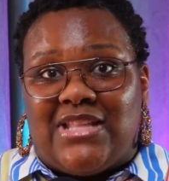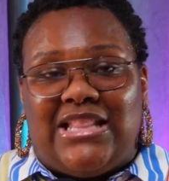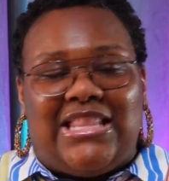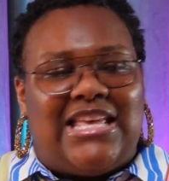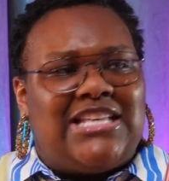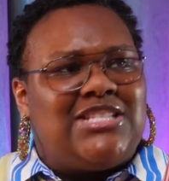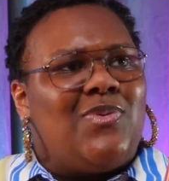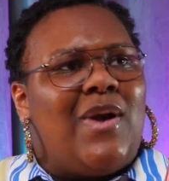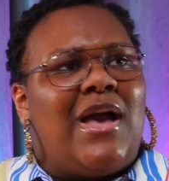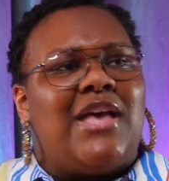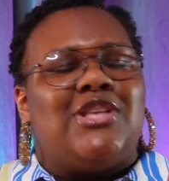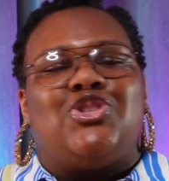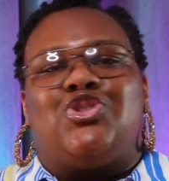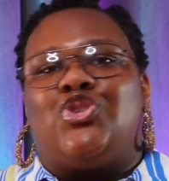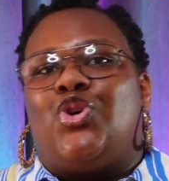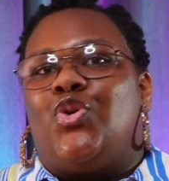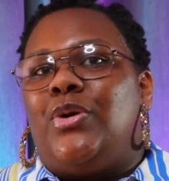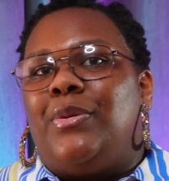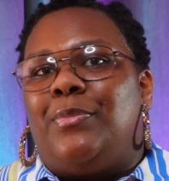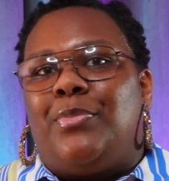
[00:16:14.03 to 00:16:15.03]
That's why it's
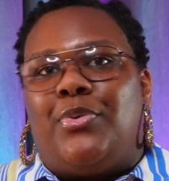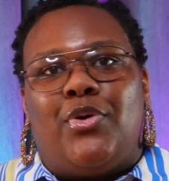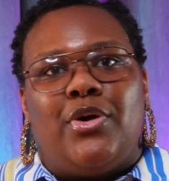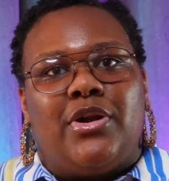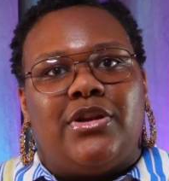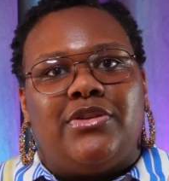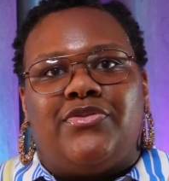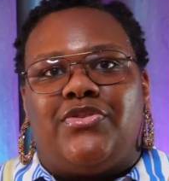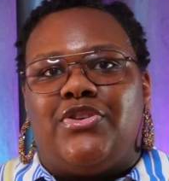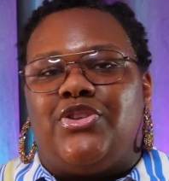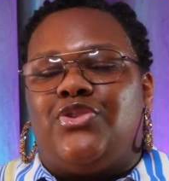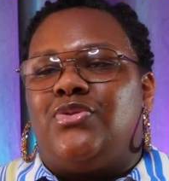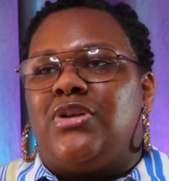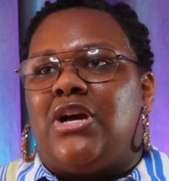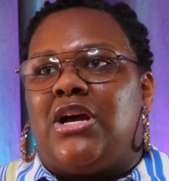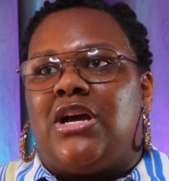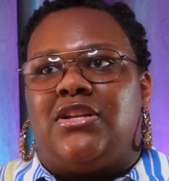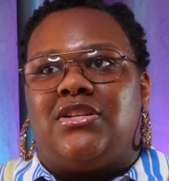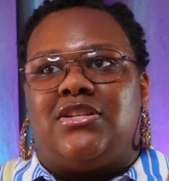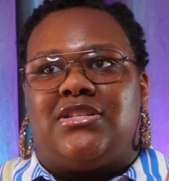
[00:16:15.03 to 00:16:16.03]
so important for you
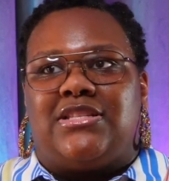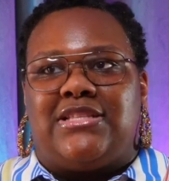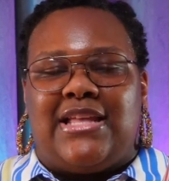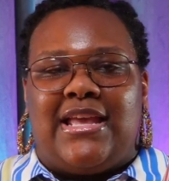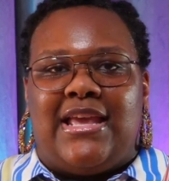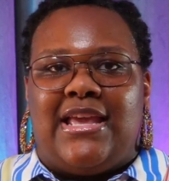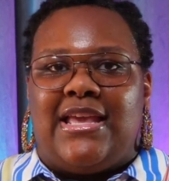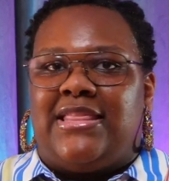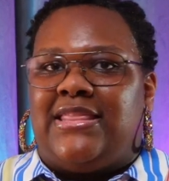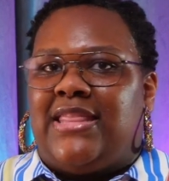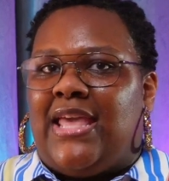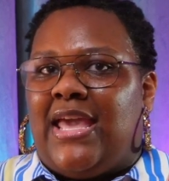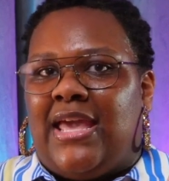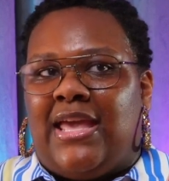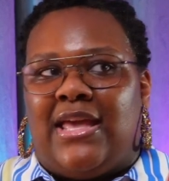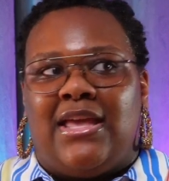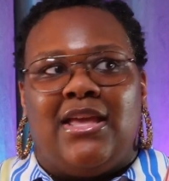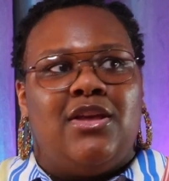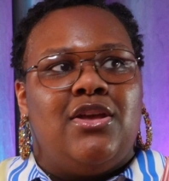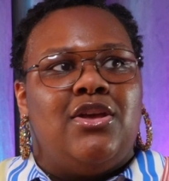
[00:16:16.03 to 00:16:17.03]
to understand
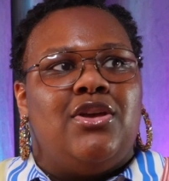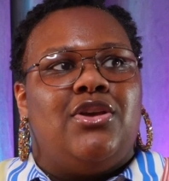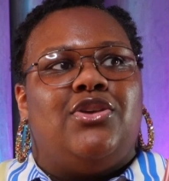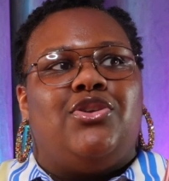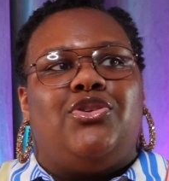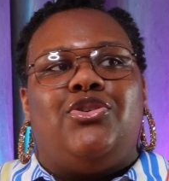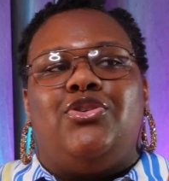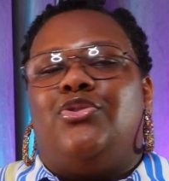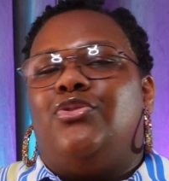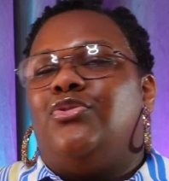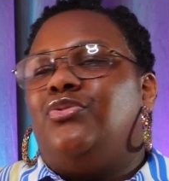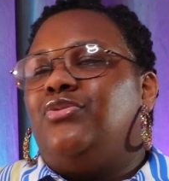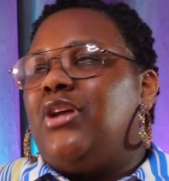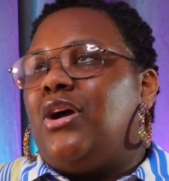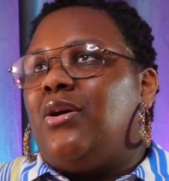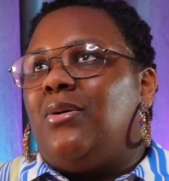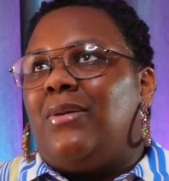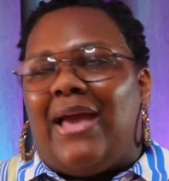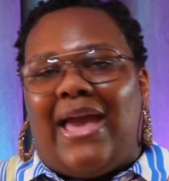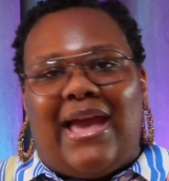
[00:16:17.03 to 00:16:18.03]
that you
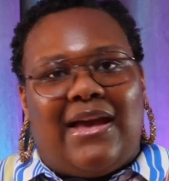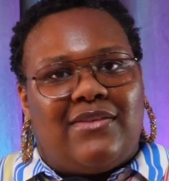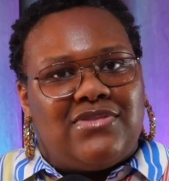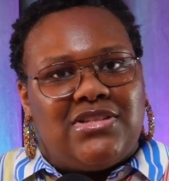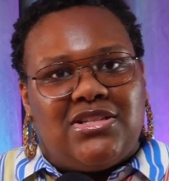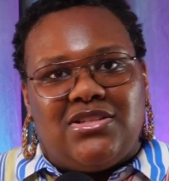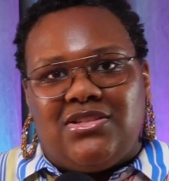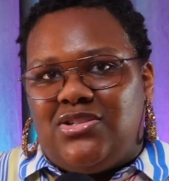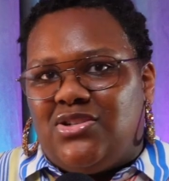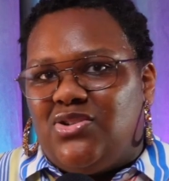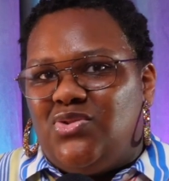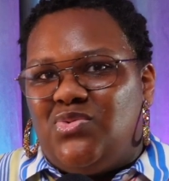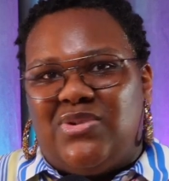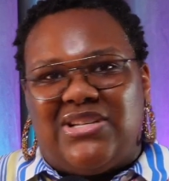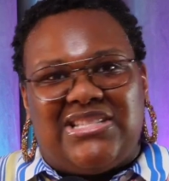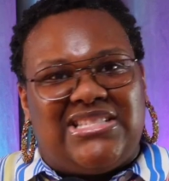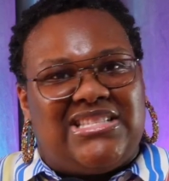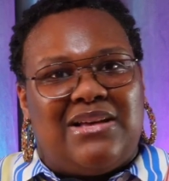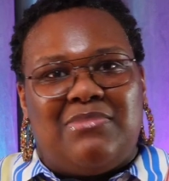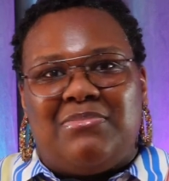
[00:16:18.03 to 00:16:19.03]
don't have to do
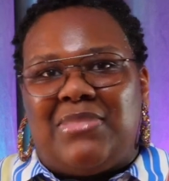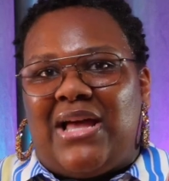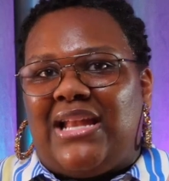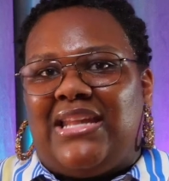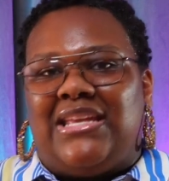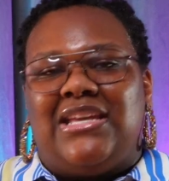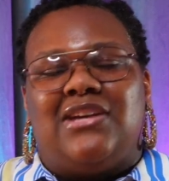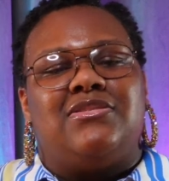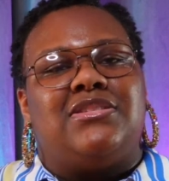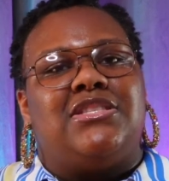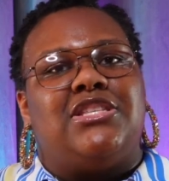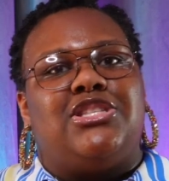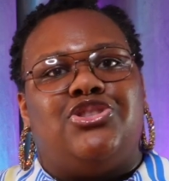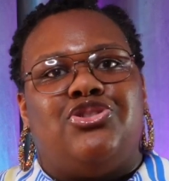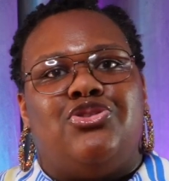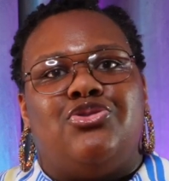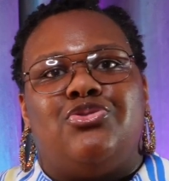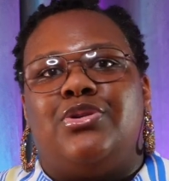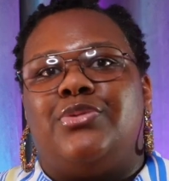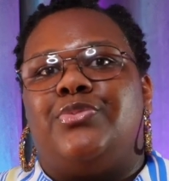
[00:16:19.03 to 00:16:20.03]
what somebody else is
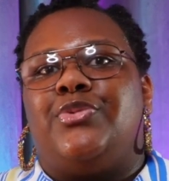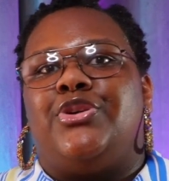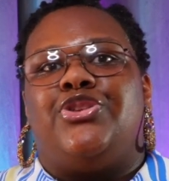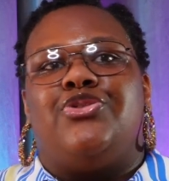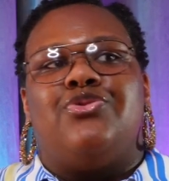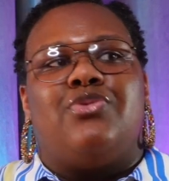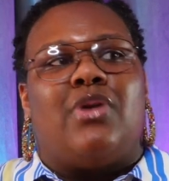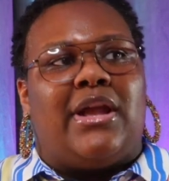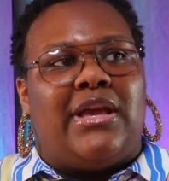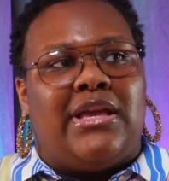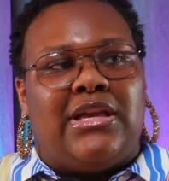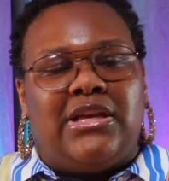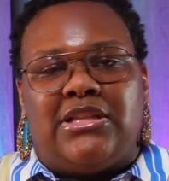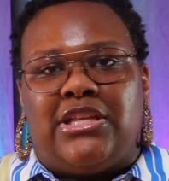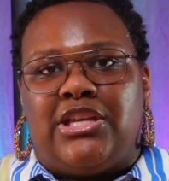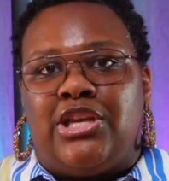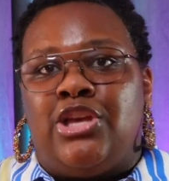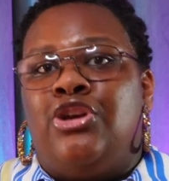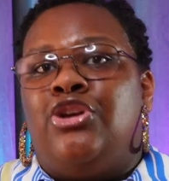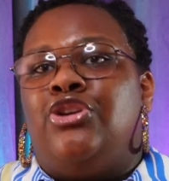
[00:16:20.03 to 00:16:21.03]
doing when you are
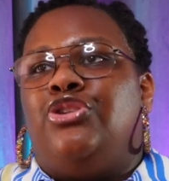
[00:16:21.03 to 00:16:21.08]
healing.